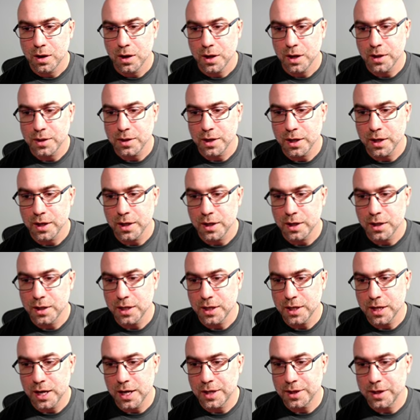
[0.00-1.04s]
and then
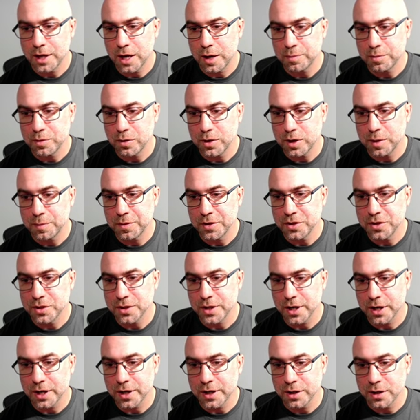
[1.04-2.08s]
click on the upload images
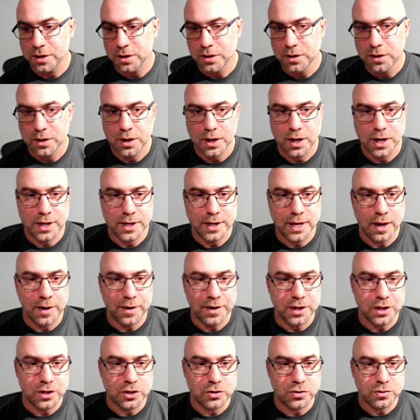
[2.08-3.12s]
area and now I
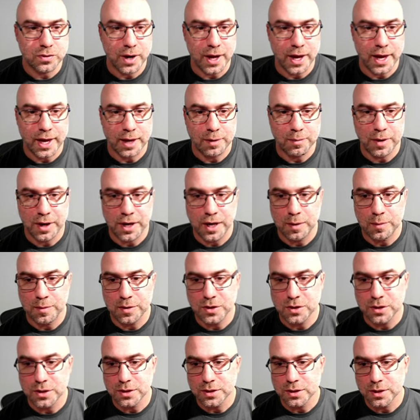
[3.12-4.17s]
can drag my
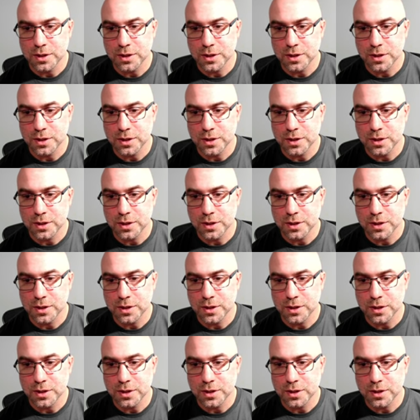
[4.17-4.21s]
images